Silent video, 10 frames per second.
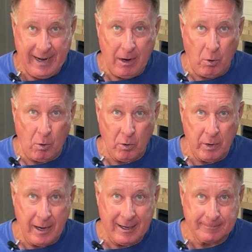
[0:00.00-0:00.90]

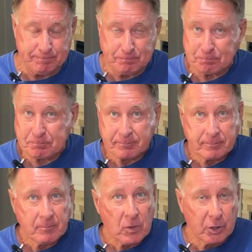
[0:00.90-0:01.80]
or
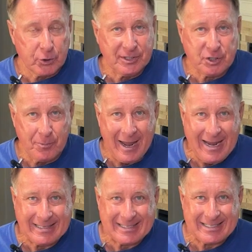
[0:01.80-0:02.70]
creature
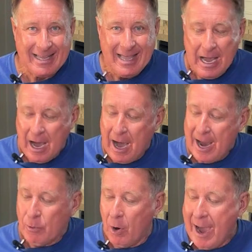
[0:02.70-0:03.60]
baits,
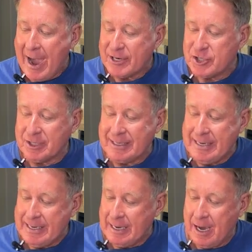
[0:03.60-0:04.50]
I will
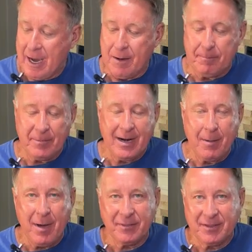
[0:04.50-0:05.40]
actually, and I
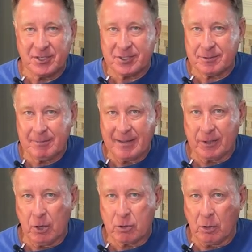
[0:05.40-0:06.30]
bought this at
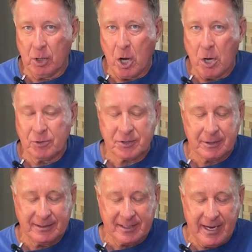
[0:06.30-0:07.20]
the local Lowe's,
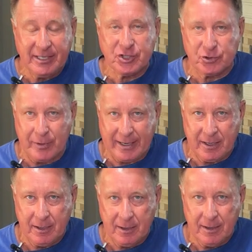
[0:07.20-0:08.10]
it's a heat
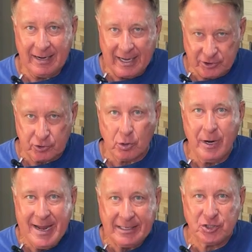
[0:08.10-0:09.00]
shrink, electrical
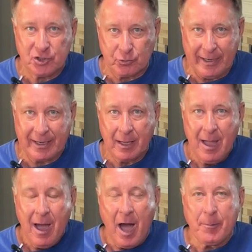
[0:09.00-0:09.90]
heat shrink.
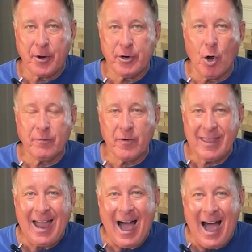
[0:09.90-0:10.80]
I'll put it over
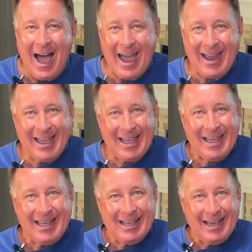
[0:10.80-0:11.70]
the eye,
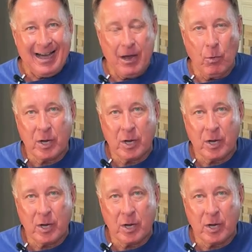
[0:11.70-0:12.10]
I will